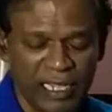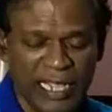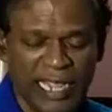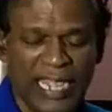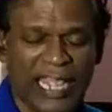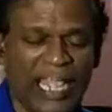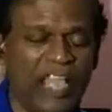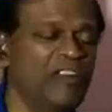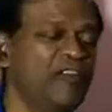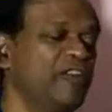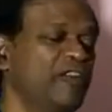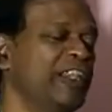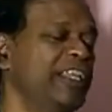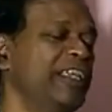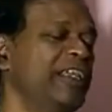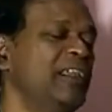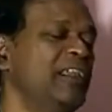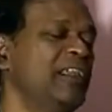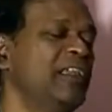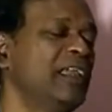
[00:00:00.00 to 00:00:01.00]

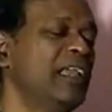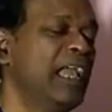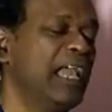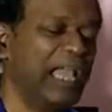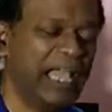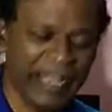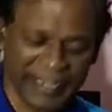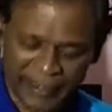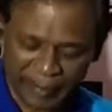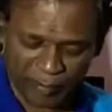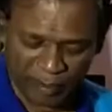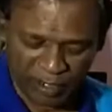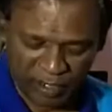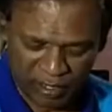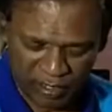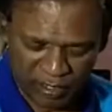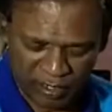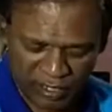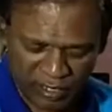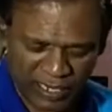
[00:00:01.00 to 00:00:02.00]
every animal,
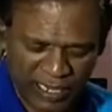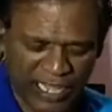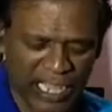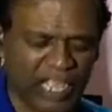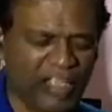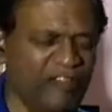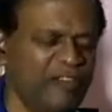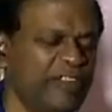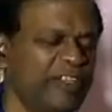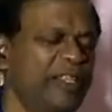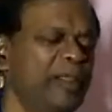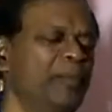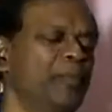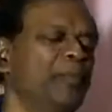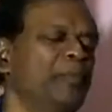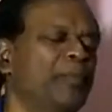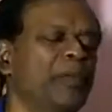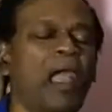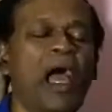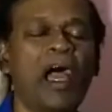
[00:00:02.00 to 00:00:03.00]
every
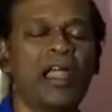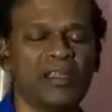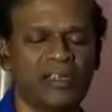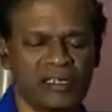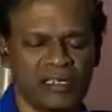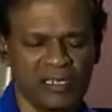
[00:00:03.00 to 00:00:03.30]
plant